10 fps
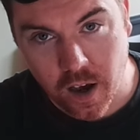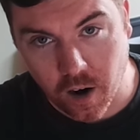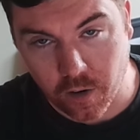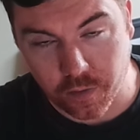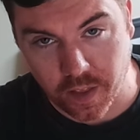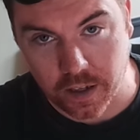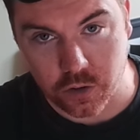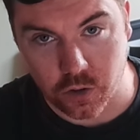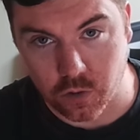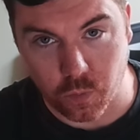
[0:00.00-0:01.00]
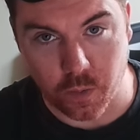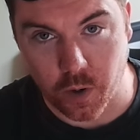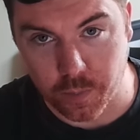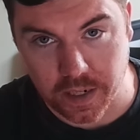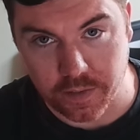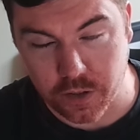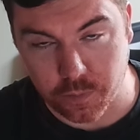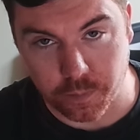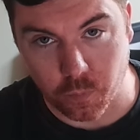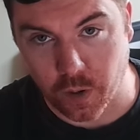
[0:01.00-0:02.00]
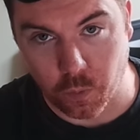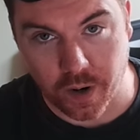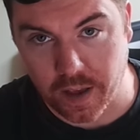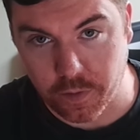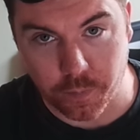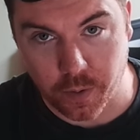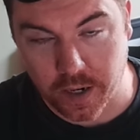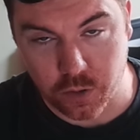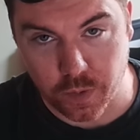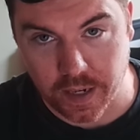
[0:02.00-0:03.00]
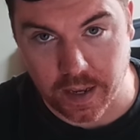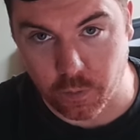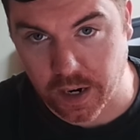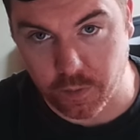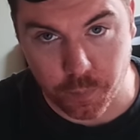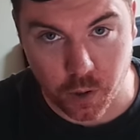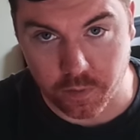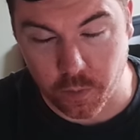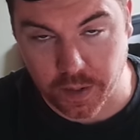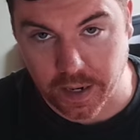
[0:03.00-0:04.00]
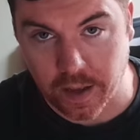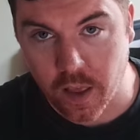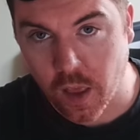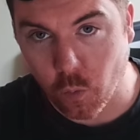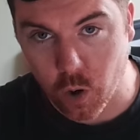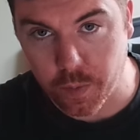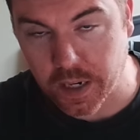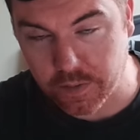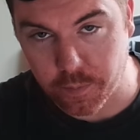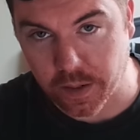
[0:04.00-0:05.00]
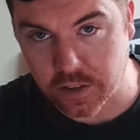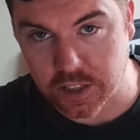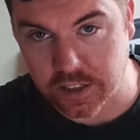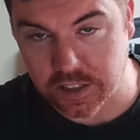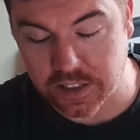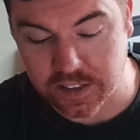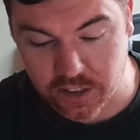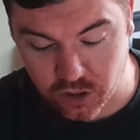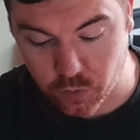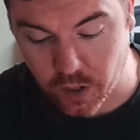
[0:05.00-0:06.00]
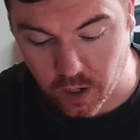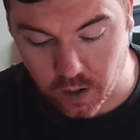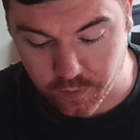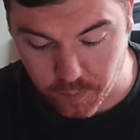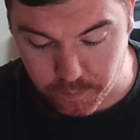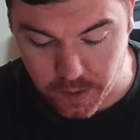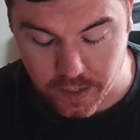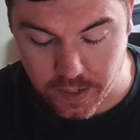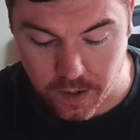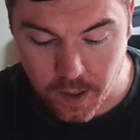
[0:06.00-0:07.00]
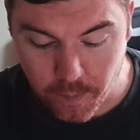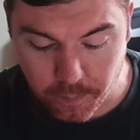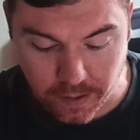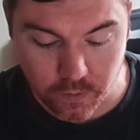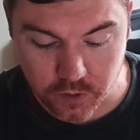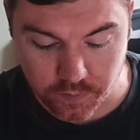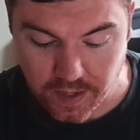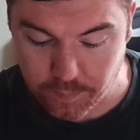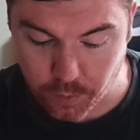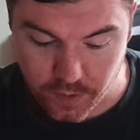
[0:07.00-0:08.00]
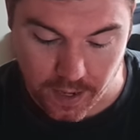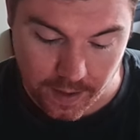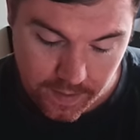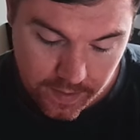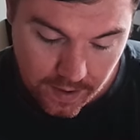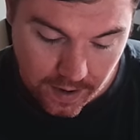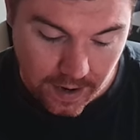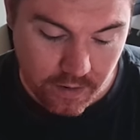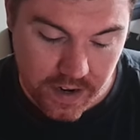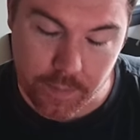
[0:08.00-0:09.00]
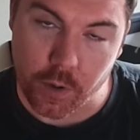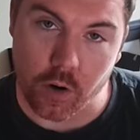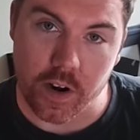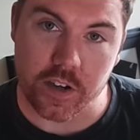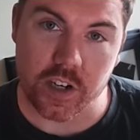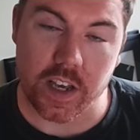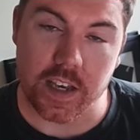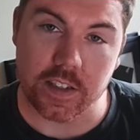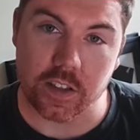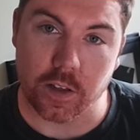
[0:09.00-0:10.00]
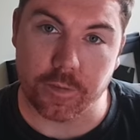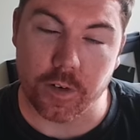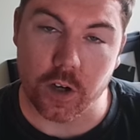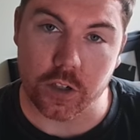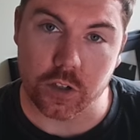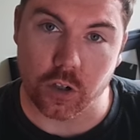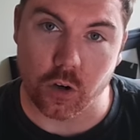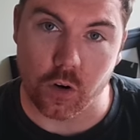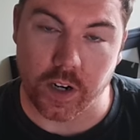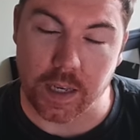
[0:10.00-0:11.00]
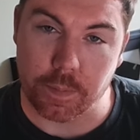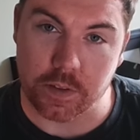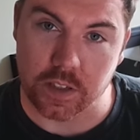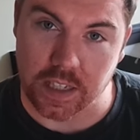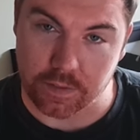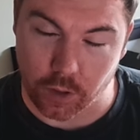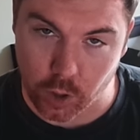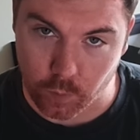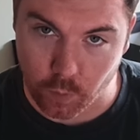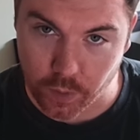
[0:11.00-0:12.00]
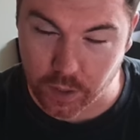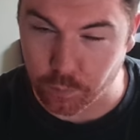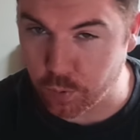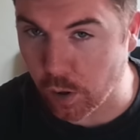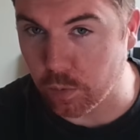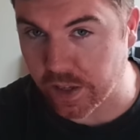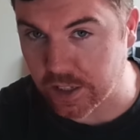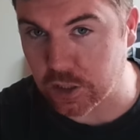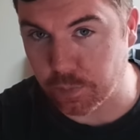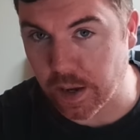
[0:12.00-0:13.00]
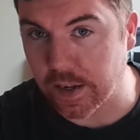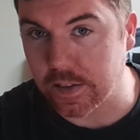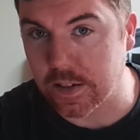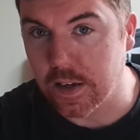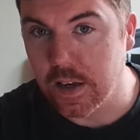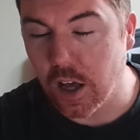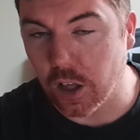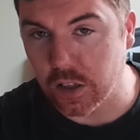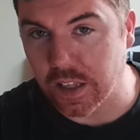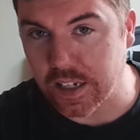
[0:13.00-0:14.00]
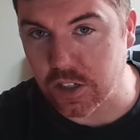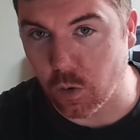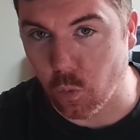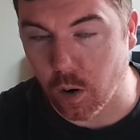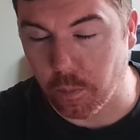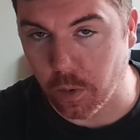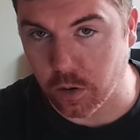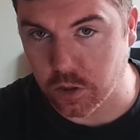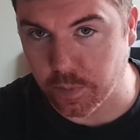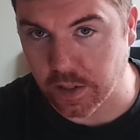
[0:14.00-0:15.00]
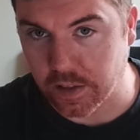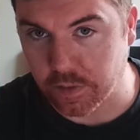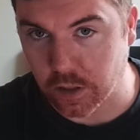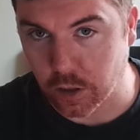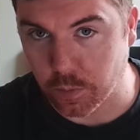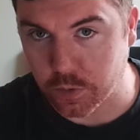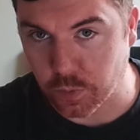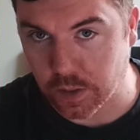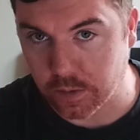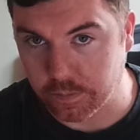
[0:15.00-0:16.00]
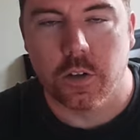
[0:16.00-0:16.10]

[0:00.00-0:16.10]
off that. So we'll be giving whatever price we get, whatever profit we get, we'll be giving Manchester City £2.5 million of that. But yeah, Arinet Muric is the first goalkeeper to leave the club, and we can probably expect at least one more to be leaving the club as well.